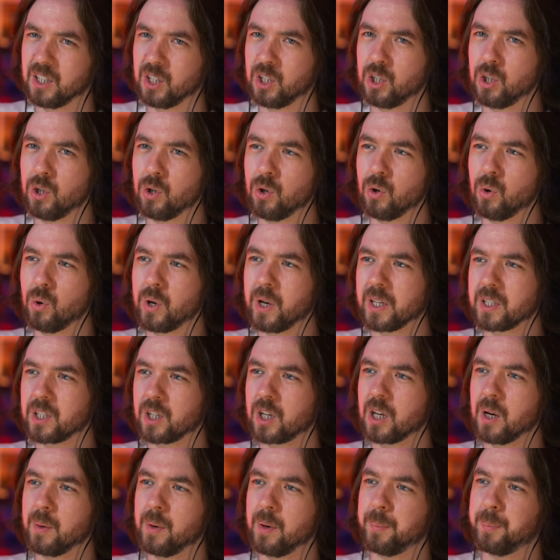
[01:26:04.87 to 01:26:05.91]
You get
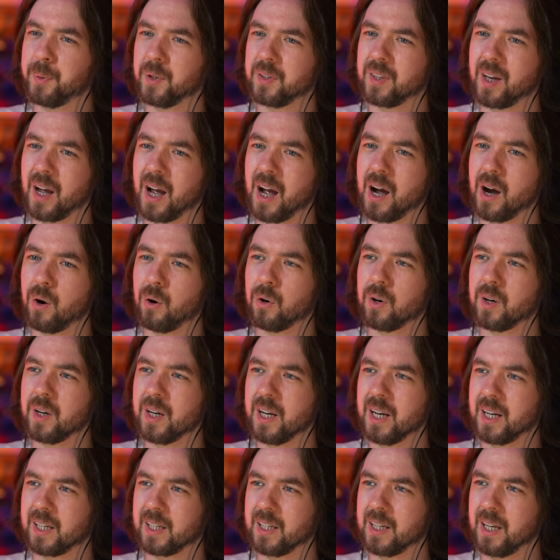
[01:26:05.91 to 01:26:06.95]
to come up with our
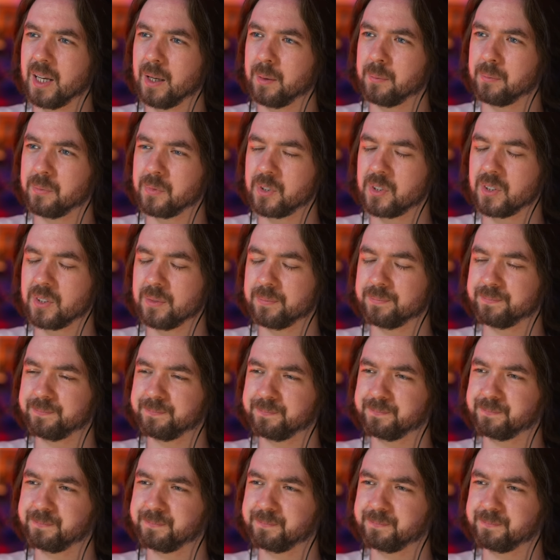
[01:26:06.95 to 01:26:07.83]
nicknames.